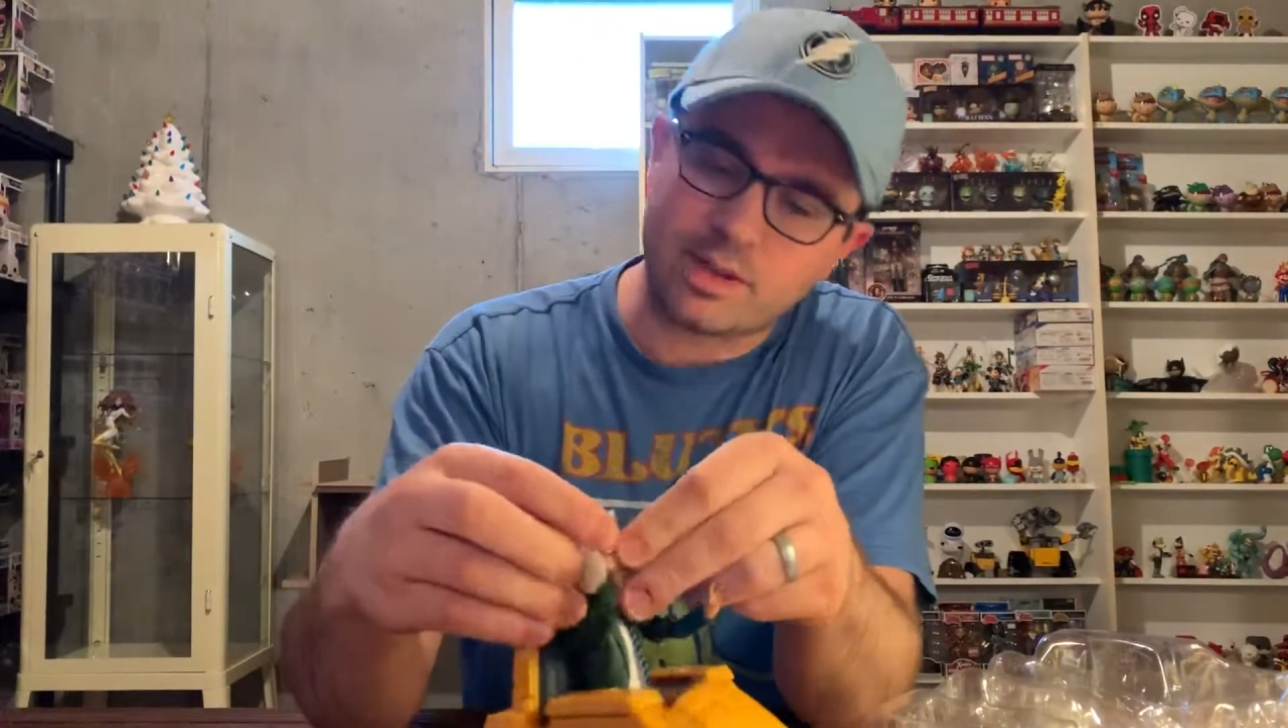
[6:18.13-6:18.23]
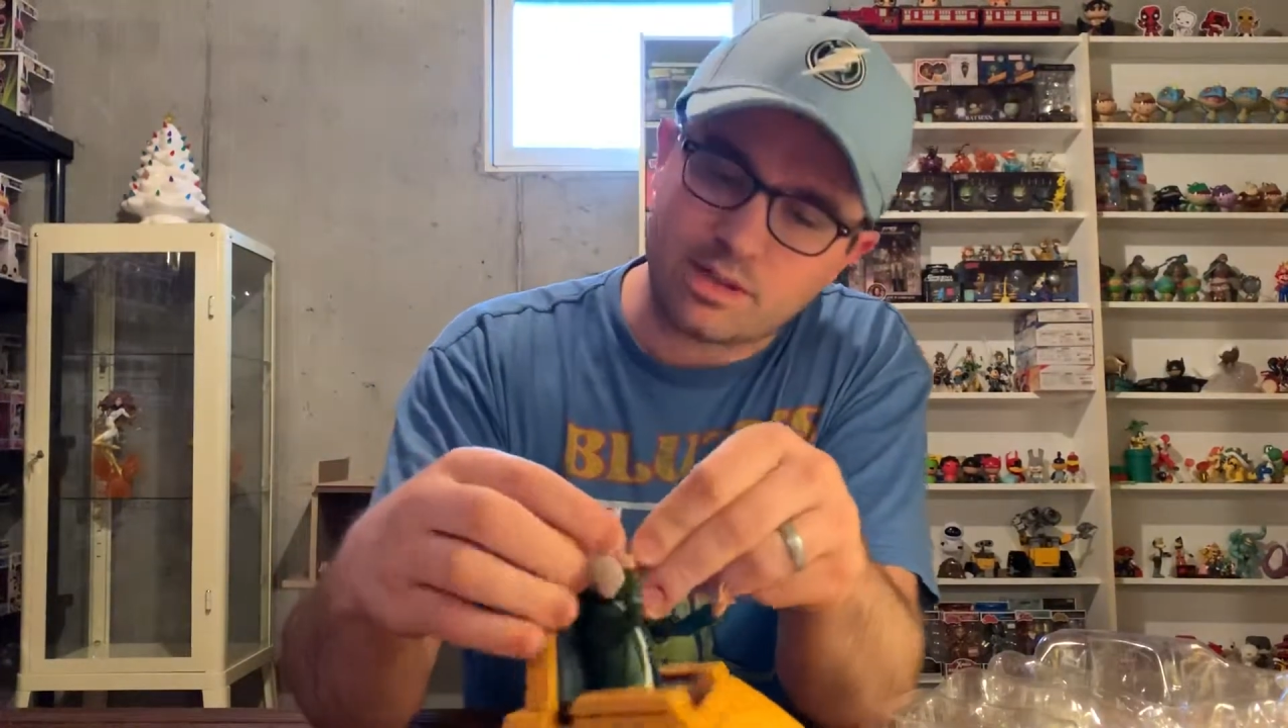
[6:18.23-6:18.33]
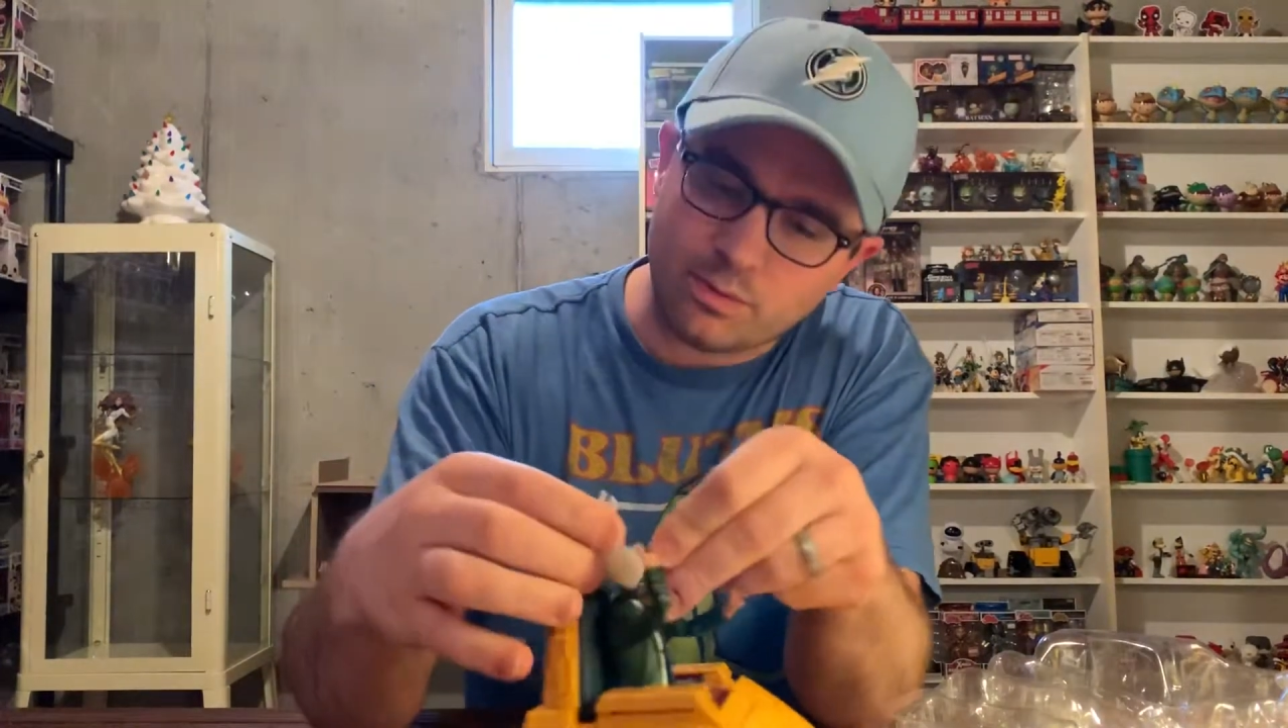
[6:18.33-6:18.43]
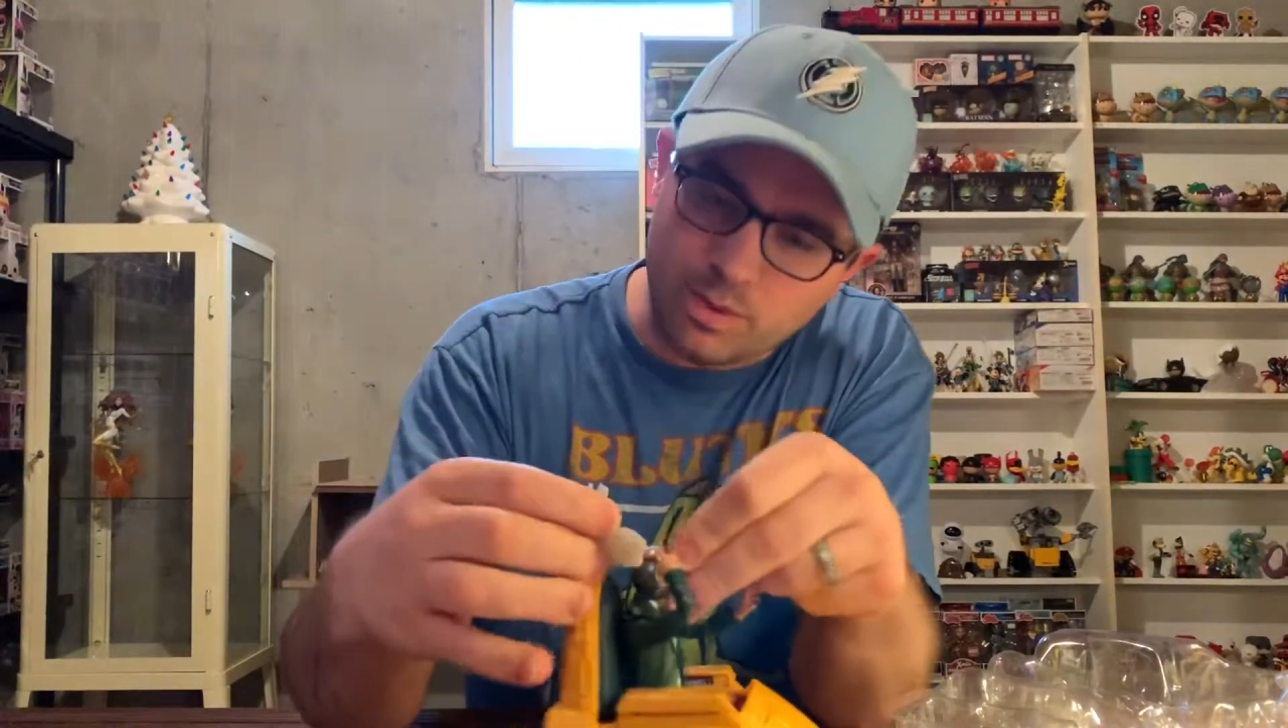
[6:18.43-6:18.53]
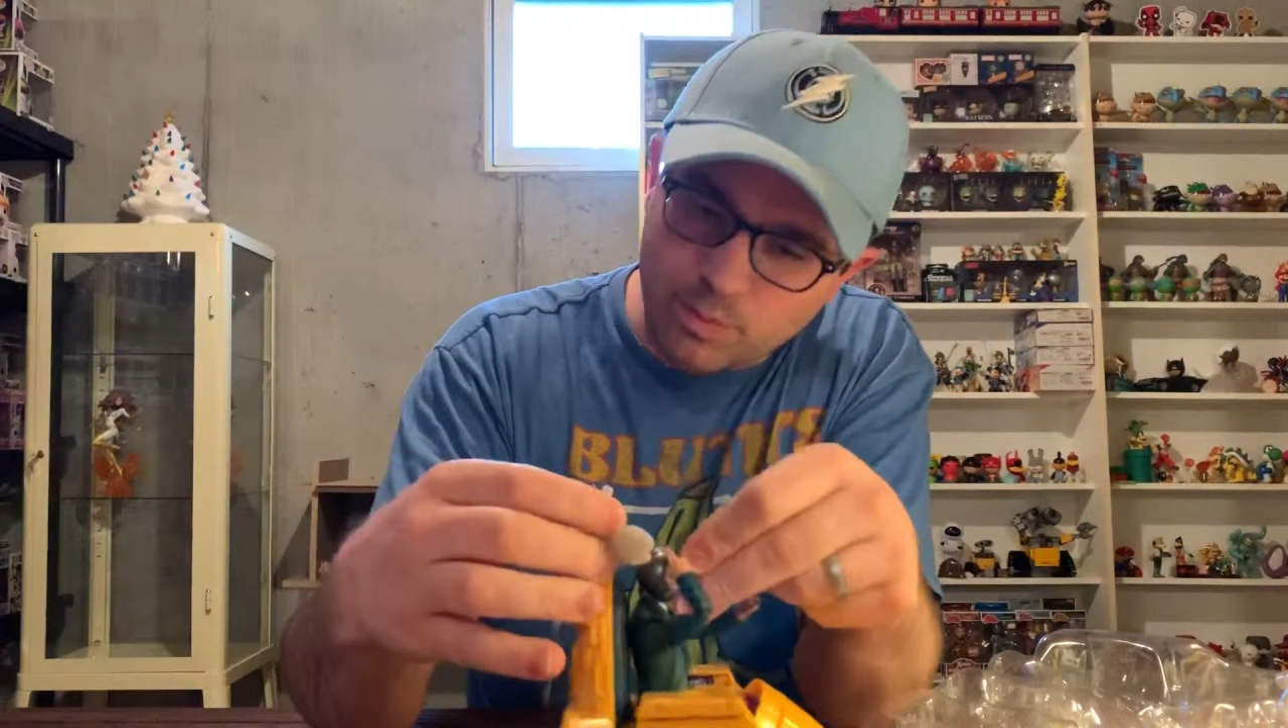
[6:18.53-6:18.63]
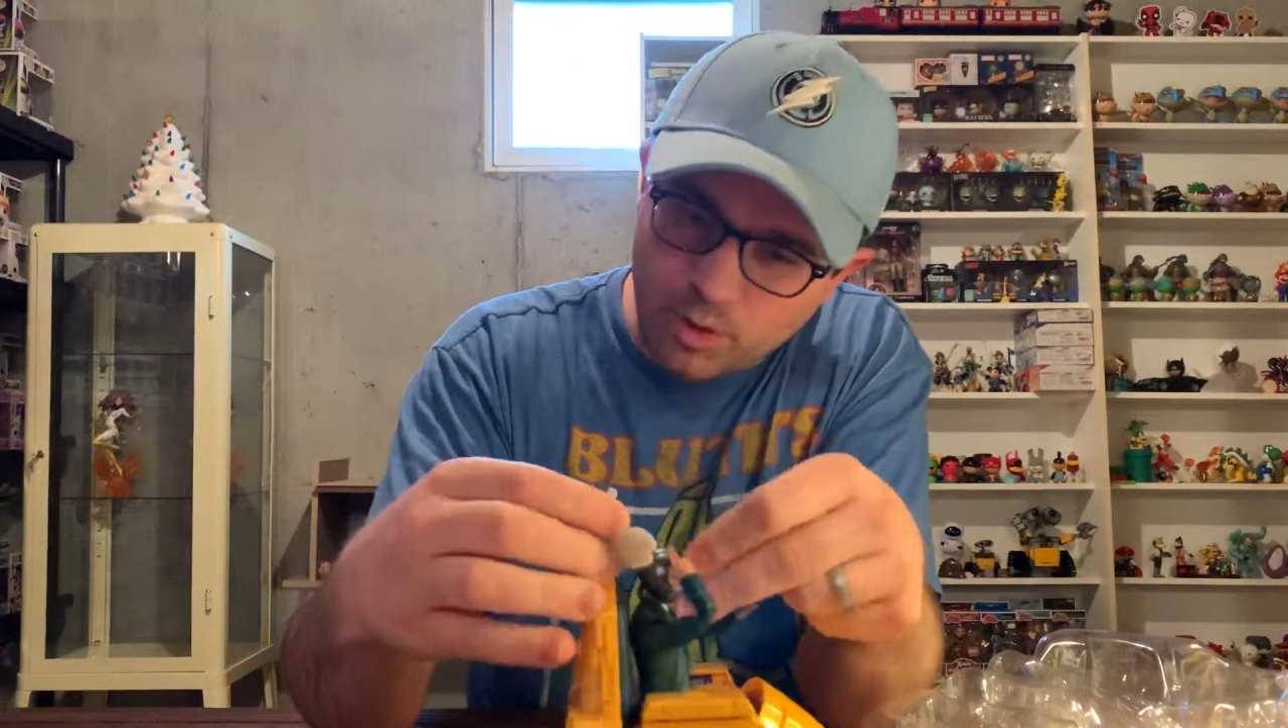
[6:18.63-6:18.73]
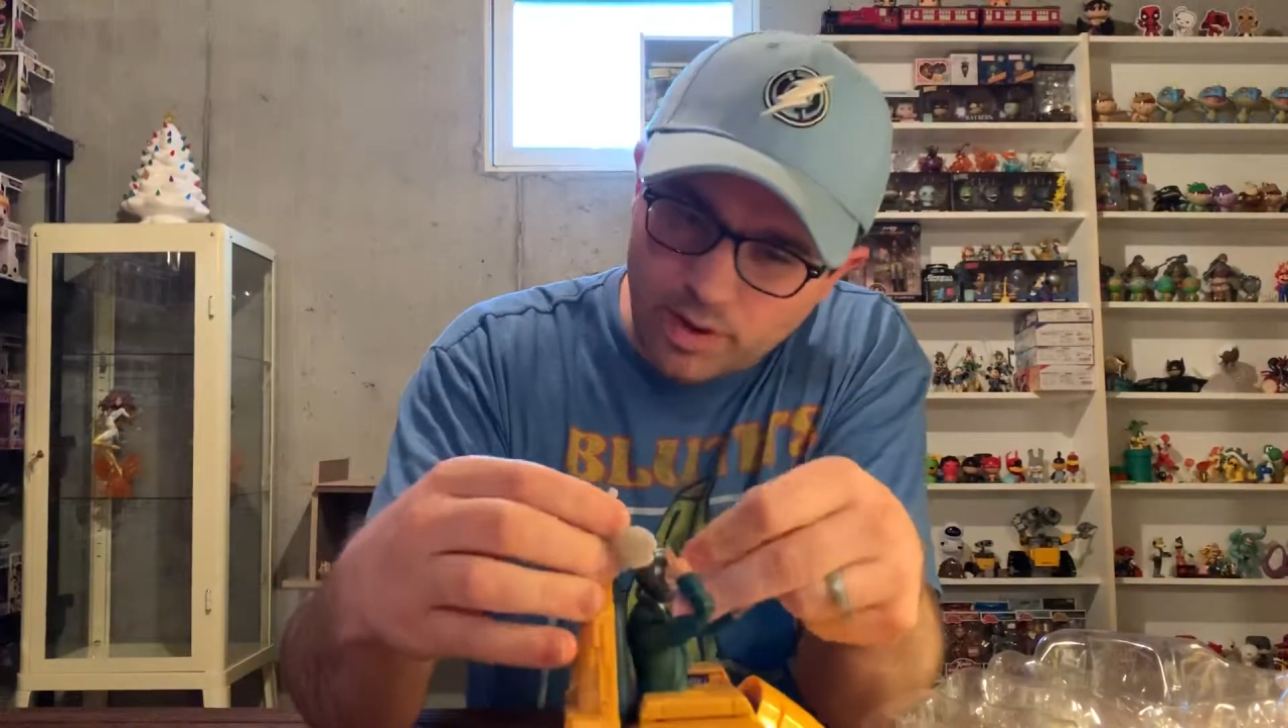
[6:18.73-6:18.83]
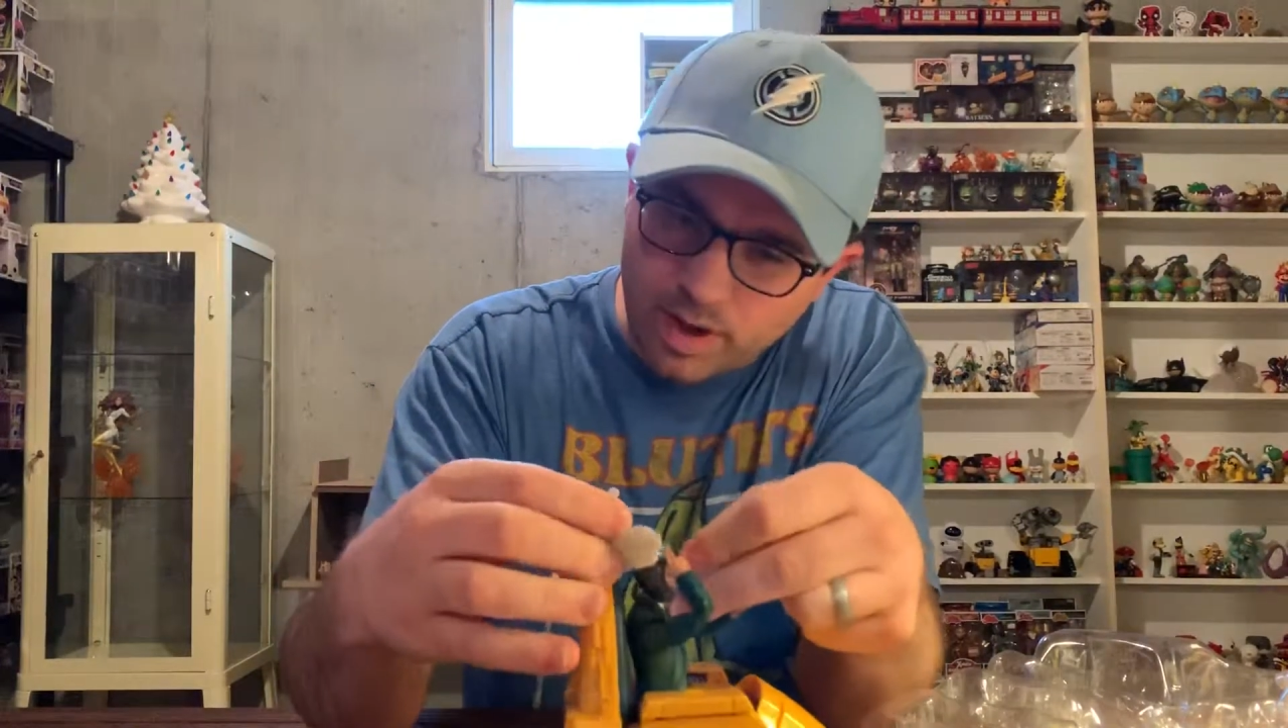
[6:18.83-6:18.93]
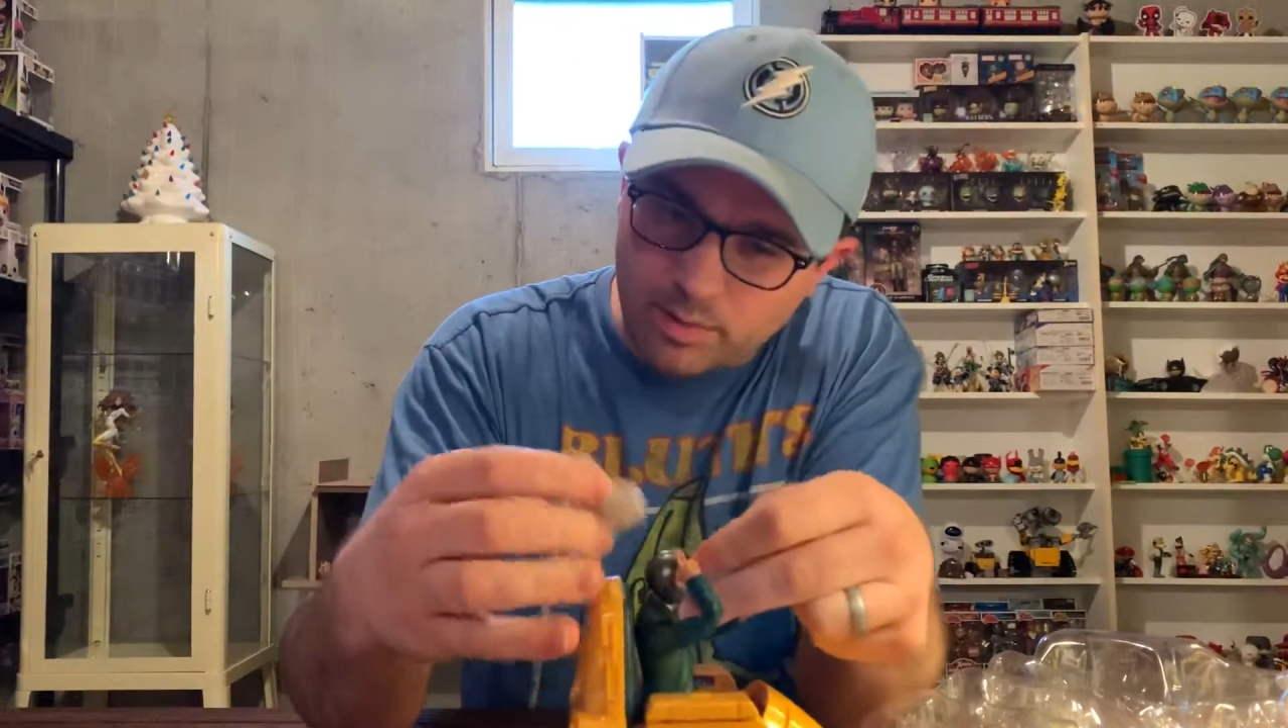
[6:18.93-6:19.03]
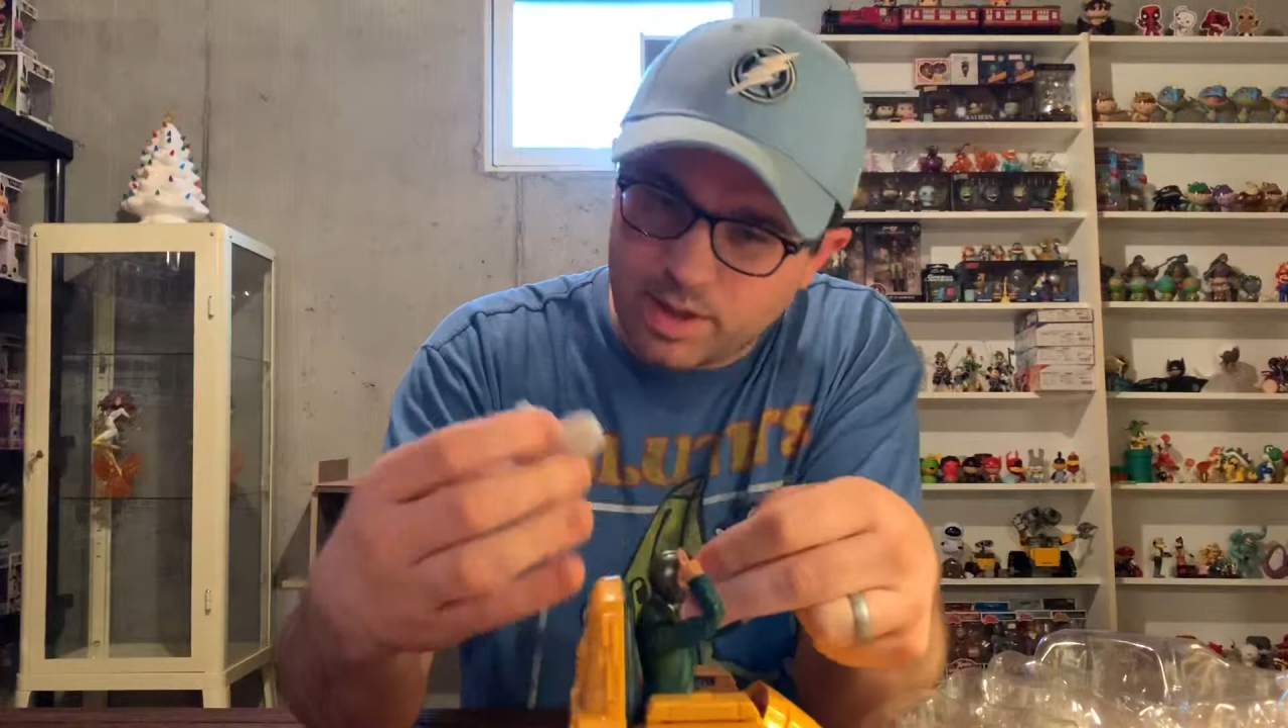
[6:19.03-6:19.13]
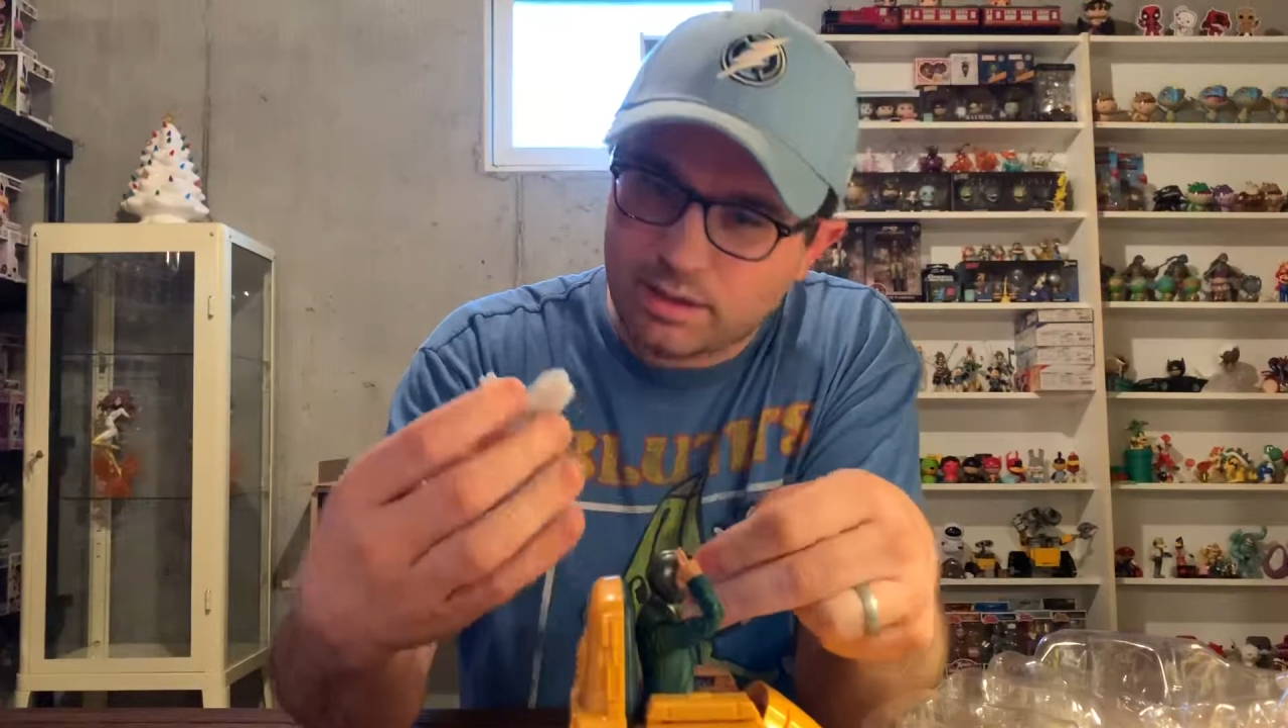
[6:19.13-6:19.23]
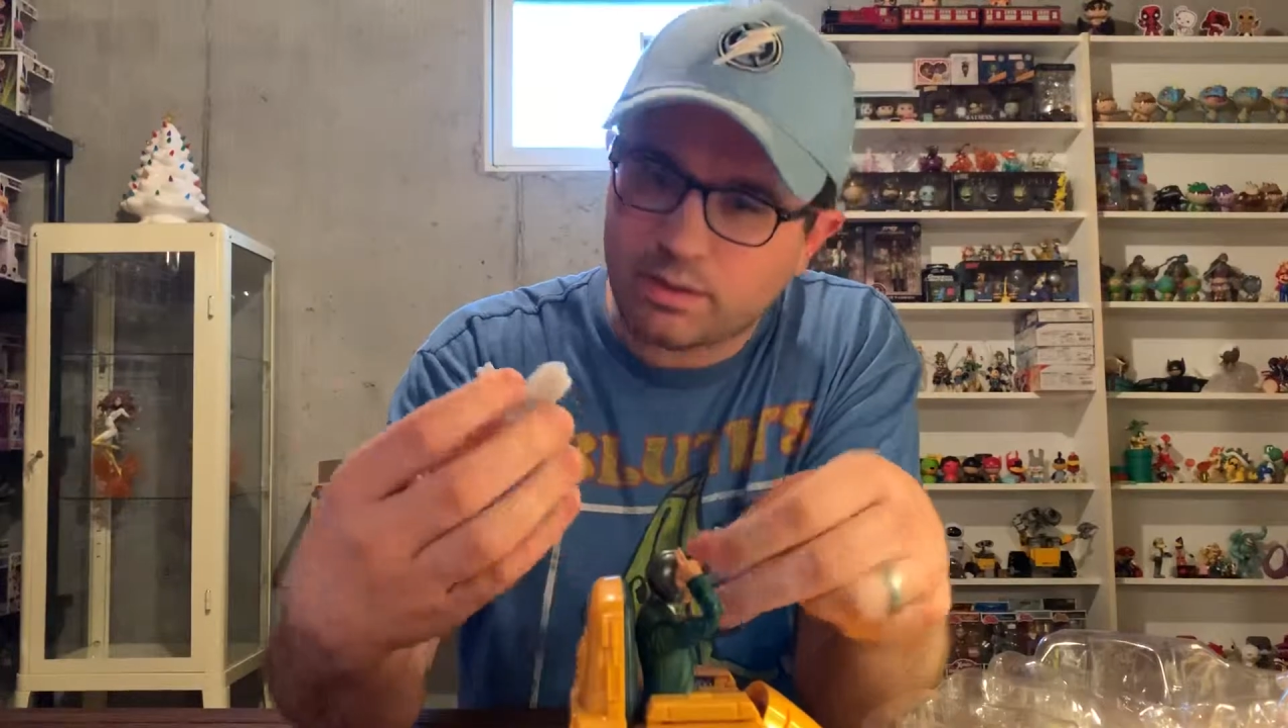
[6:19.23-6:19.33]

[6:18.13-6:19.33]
Cerebro helmet